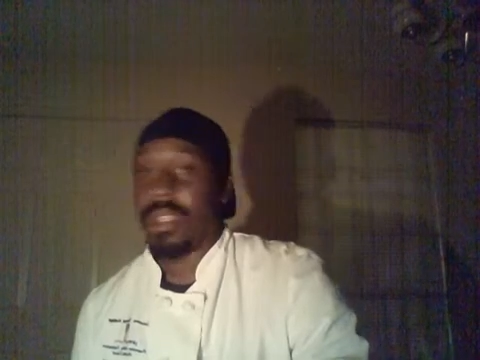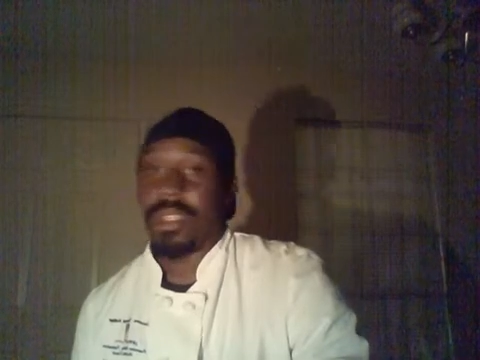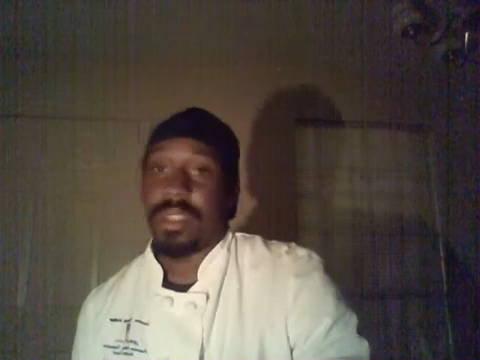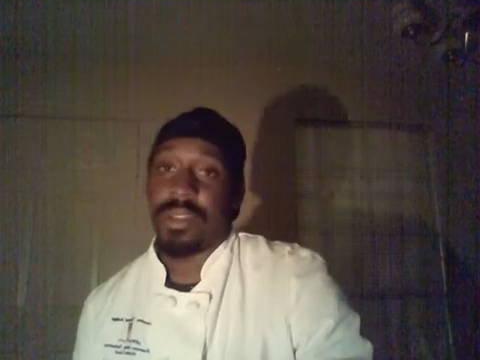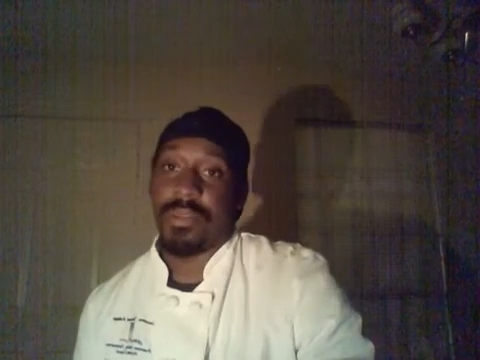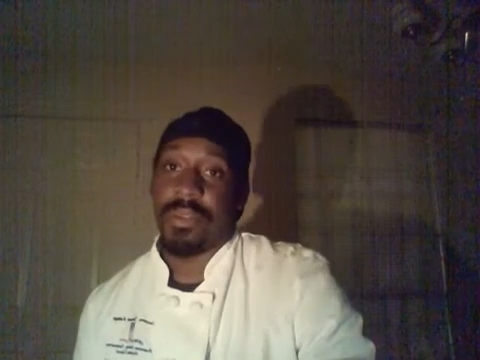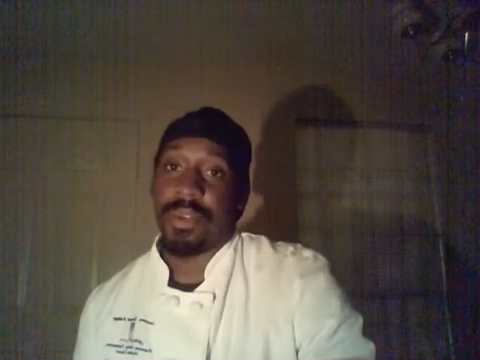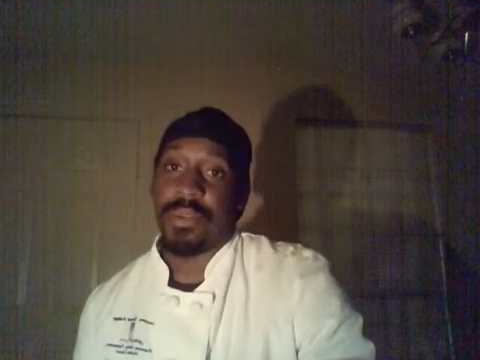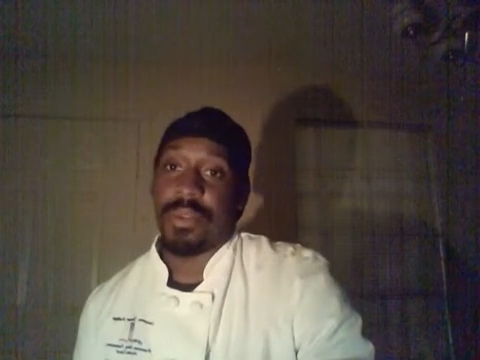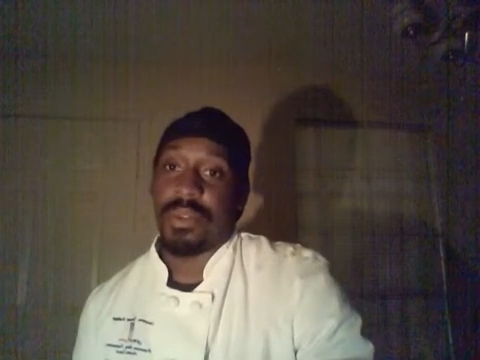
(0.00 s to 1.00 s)
the end of the
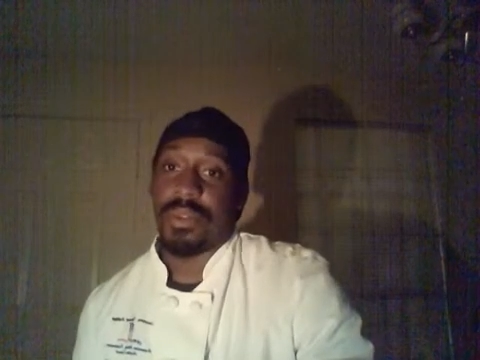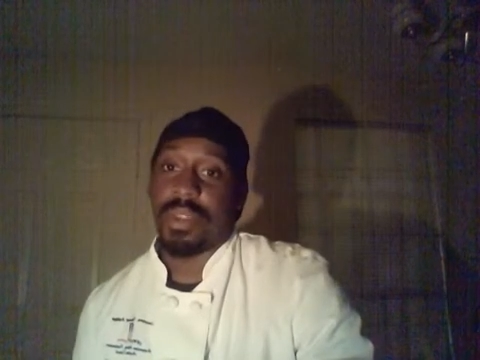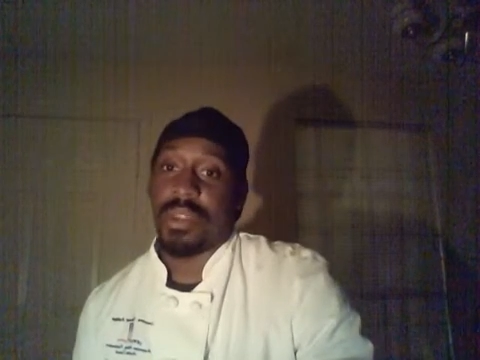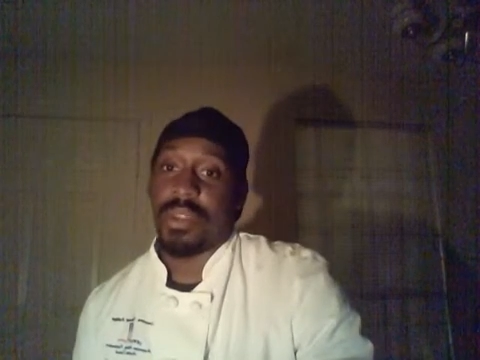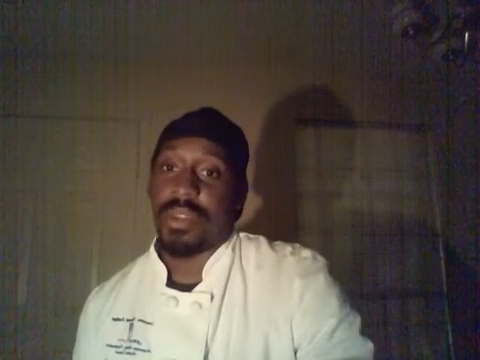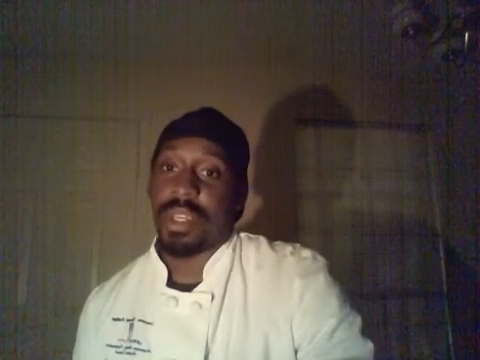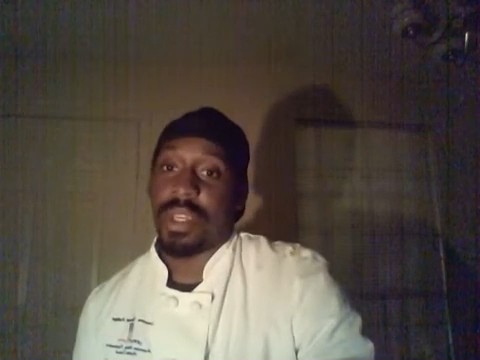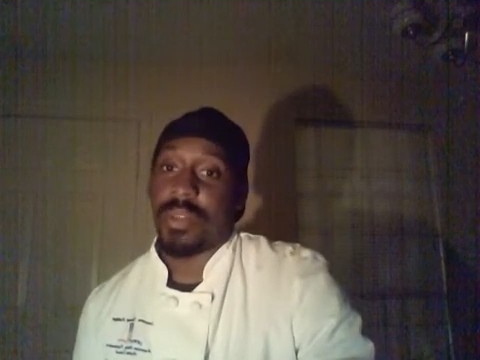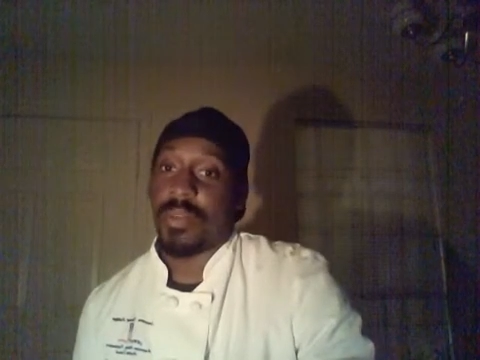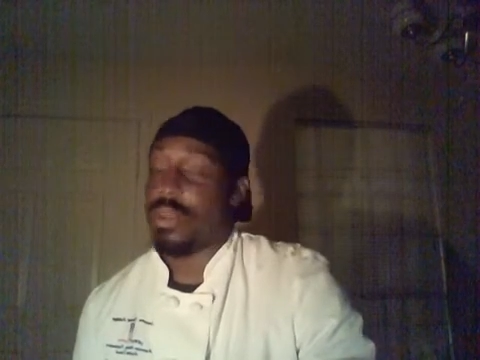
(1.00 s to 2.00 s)
first one, and the
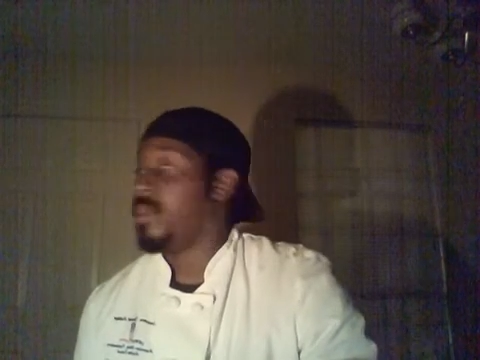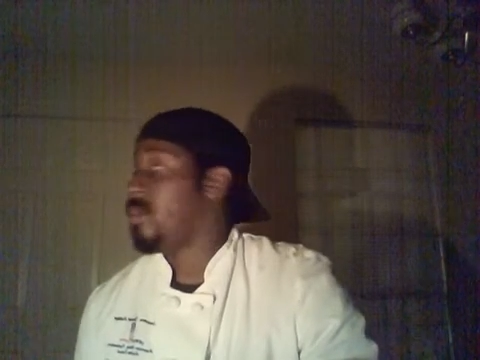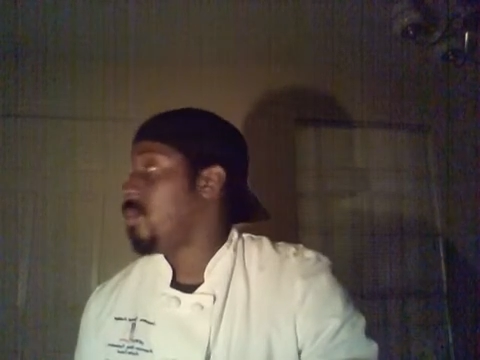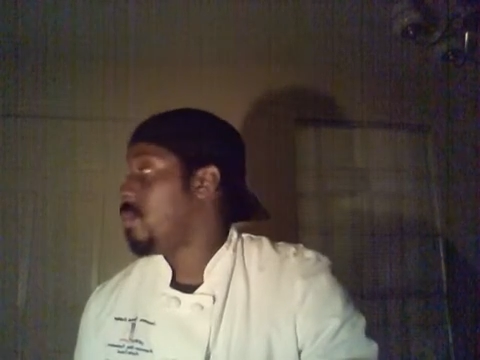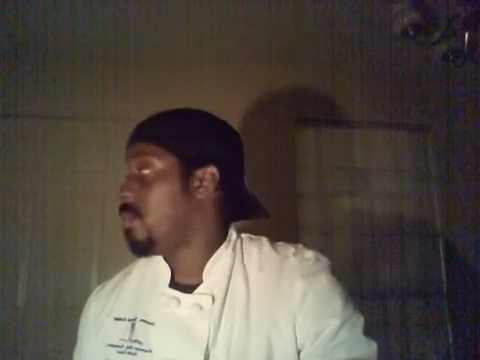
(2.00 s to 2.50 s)
second one